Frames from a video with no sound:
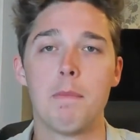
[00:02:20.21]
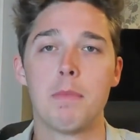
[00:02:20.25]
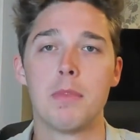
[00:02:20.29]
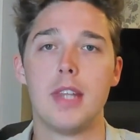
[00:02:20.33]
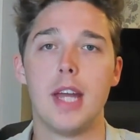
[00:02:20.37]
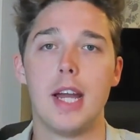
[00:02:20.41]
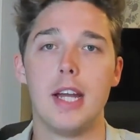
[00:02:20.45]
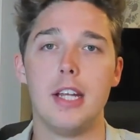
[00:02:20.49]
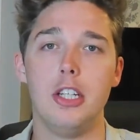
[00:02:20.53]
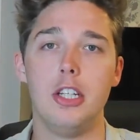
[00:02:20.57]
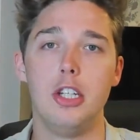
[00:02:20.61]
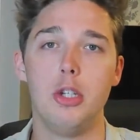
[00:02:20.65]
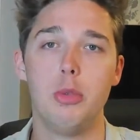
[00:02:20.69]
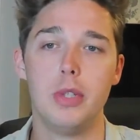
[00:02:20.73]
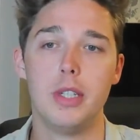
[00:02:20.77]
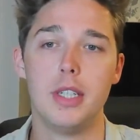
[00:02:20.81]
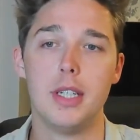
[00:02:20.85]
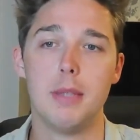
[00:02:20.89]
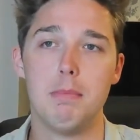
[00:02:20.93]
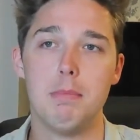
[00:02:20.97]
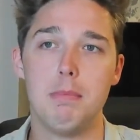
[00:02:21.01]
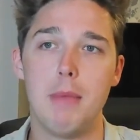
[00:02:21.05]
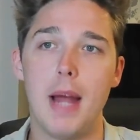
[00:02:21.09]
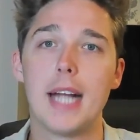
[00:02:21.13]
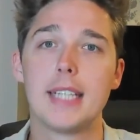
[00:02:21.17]
that you
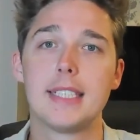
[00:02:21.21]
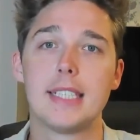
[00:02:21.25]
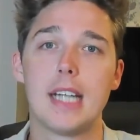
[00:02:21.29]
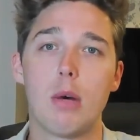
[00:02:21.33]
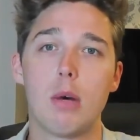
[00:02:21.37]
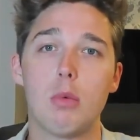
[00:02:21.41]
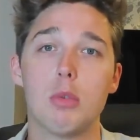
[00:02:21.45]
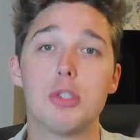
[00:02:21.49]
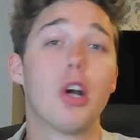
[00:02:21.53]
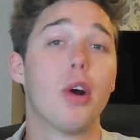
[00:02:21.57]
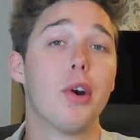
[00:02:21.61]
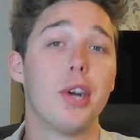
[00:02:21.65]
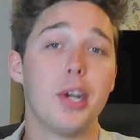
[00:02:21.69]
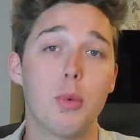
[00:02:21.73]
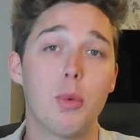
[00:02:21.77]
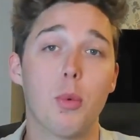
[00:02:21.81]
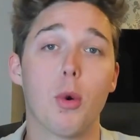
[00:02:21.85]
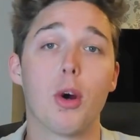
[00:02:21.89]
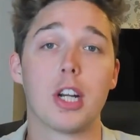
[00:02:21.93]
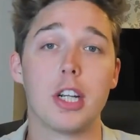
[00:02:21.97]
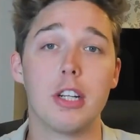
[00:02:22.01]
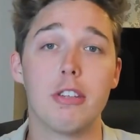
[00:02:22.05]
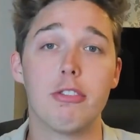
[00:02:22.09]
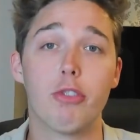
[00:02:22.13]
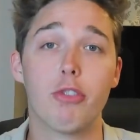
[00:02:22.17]
would max out what's already
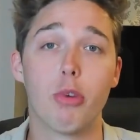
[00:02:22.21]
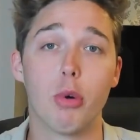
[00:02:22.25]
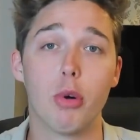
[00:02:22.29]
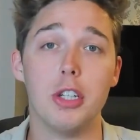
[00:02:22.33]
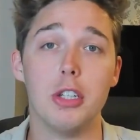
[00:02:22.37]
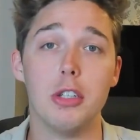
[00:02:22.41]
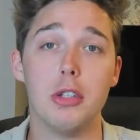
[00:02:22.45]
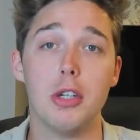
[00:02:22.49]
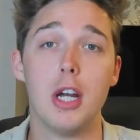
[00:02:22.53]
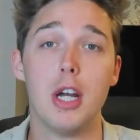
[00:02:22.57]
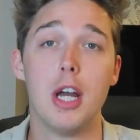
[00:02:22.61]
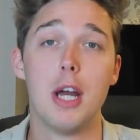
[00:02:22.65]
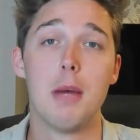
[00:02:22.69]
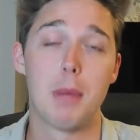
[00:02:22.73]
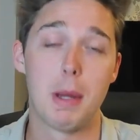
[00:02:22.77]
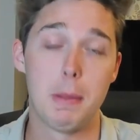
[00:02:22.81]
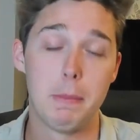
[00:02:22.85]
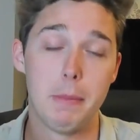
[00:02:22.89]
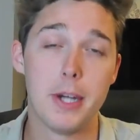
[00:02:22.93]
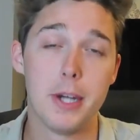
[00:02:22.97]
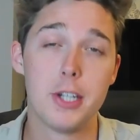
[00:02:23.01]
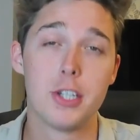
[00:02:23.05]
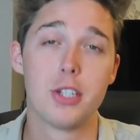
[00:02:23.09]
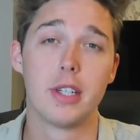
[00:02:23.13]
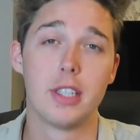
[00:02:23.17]
working for you by
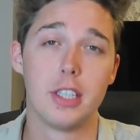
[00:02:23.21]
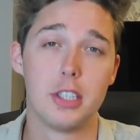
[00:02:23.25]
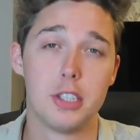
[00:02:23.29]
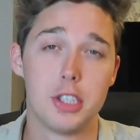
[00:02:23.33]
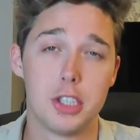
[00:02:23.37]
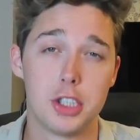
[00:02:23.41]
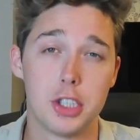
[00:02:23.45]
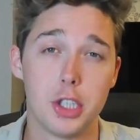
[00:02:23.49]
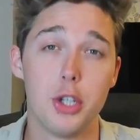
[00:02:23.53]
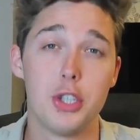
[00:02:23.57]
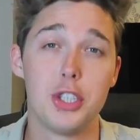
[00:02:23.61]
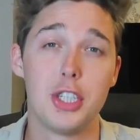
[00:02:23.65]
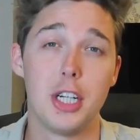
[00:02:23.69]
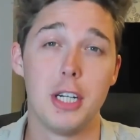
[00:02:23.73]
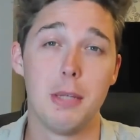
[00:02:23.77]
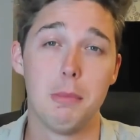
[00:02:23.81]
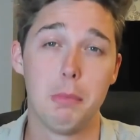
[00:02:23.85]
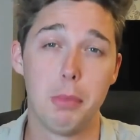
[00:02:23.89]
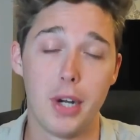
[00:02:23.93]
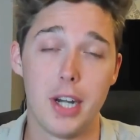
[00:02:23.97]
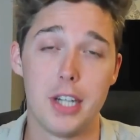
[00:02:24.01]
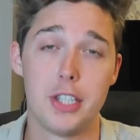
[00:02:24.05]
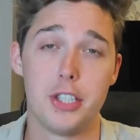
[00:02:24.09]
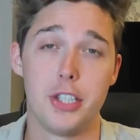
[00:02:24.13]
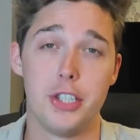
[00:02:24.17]
measuring the search
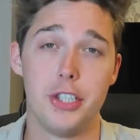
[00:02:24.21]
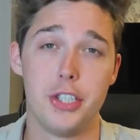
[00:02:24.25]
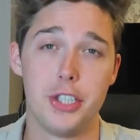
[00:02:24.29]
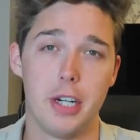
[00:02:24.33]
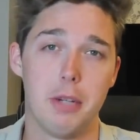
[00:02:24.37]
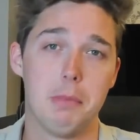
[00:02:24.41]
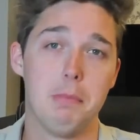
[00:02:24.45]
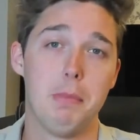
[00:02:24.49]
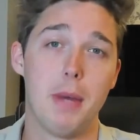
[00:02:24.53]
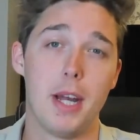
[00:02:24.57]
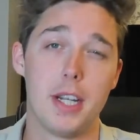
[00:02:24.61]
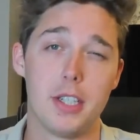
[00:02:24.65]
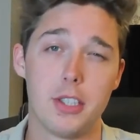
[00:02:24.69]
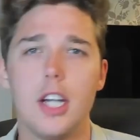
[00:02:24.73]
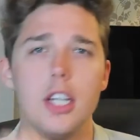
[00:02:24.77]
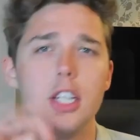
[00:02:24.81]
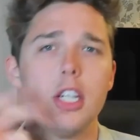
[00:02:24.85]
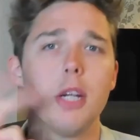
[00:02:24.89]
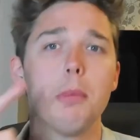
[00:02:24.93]
impression share metric.